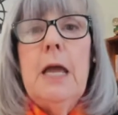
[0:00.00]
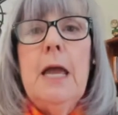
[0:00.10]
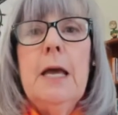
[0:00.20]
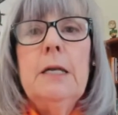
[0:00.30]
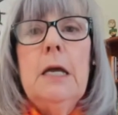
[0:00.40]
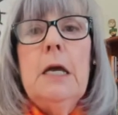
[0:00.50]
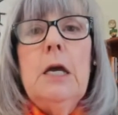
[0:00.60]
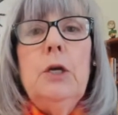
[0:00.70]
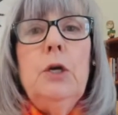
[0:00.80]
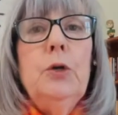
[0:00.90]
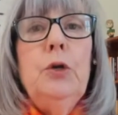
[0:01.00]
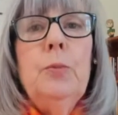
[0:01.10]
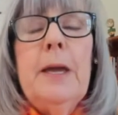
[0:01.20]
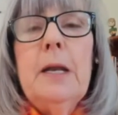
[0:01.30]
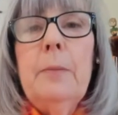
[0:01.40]
And you
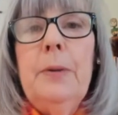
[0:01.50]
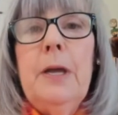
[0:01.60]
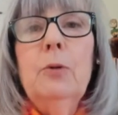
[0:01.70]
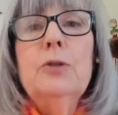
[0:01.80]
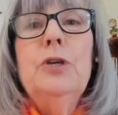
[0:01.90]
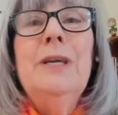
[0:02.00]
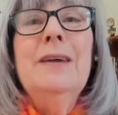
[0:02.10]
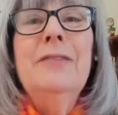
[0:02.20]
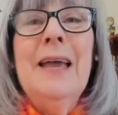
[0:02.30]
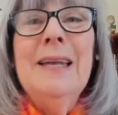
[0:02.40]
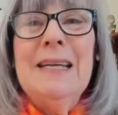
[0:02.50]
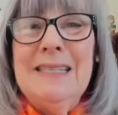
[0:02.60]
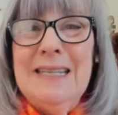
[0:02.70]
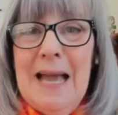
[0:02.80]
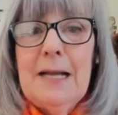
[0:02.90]
may not be able to give an
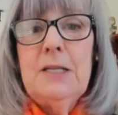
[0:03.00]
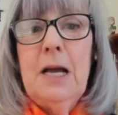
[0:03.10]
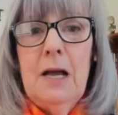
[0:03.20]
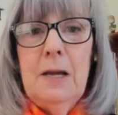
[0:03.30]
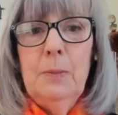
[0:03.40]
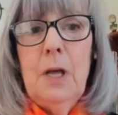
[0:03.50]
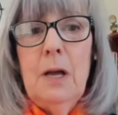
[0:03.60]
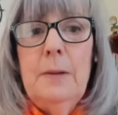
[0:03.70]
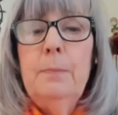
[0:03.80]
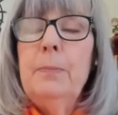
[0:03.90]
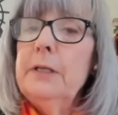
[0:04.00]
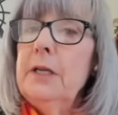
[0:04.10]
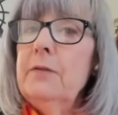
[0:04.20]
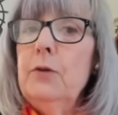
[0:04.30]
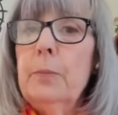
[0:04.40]
exact timeline, but
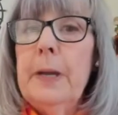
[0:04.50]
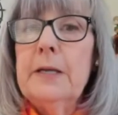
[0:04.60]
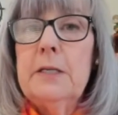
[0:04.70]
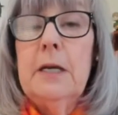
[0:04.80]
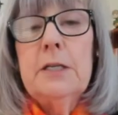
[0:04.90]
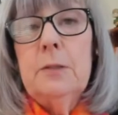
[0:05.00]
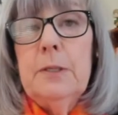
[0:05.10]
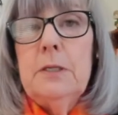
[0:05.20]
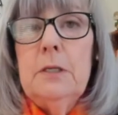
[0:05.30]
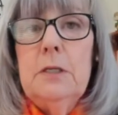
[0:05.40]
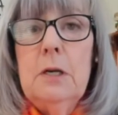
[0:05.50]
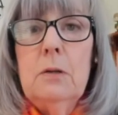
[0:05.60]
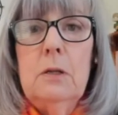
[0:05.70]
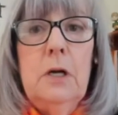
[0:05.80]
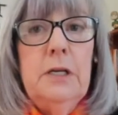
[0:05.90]
give your best estimates and
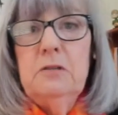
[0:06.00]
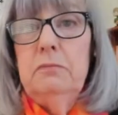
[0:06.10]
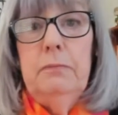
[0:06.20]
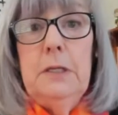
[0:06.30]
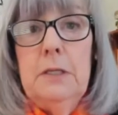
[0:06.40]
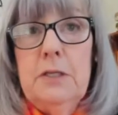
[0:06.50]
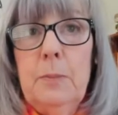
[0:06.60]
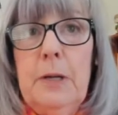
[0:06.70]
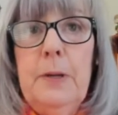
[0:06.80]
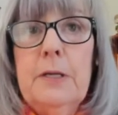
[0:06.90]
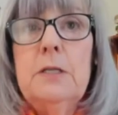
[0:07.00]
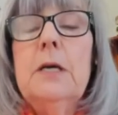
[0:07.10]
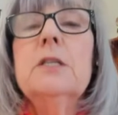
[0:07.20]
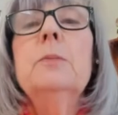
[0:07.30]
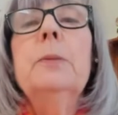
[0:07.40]
tell clients, it is my best
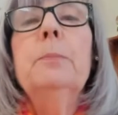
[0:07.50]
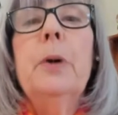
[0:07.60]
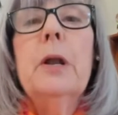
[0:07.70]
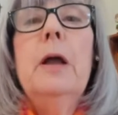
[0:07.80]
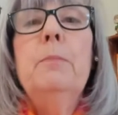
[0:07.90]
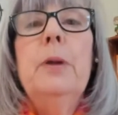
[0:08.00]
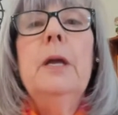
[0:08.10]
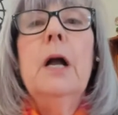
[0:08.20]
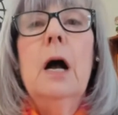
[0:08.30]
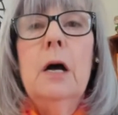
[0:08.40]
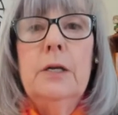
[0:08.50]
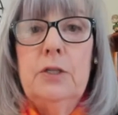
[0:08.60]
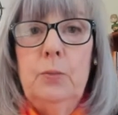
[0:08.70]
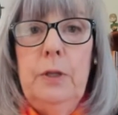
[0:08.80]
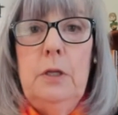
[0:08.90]
estimate, but I'm being honest
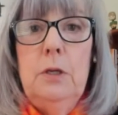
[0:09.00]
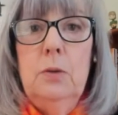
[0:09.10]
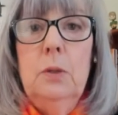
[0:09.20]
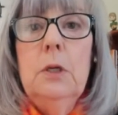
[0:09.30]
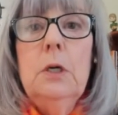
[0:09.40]
with you.